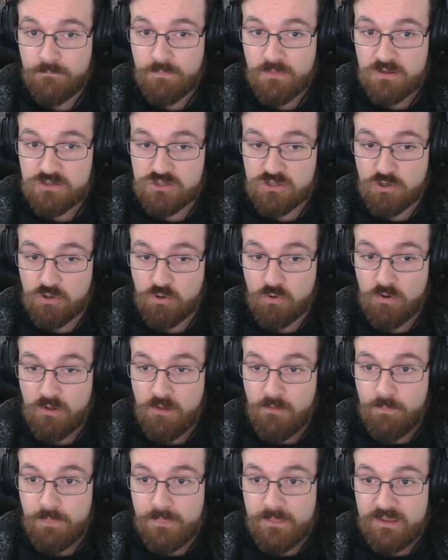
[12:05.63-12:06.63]
So
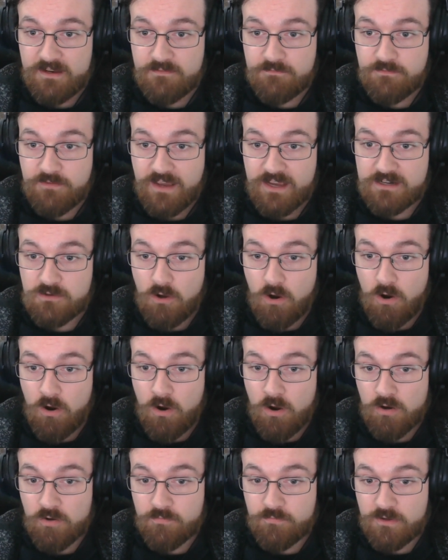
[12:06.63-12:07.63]
in fact,
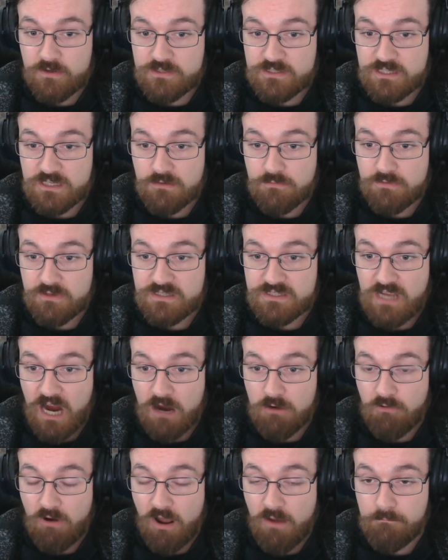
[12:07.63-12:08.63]
all of their series
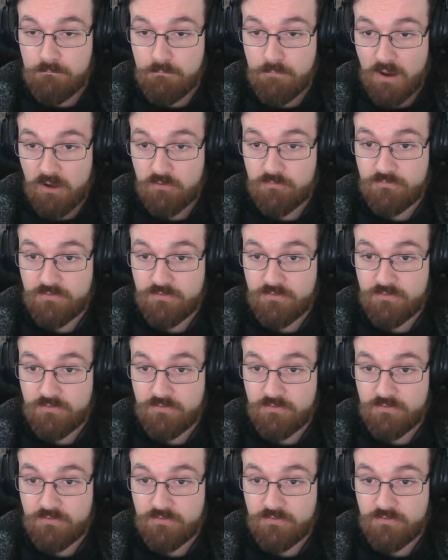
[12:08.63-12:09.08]
are above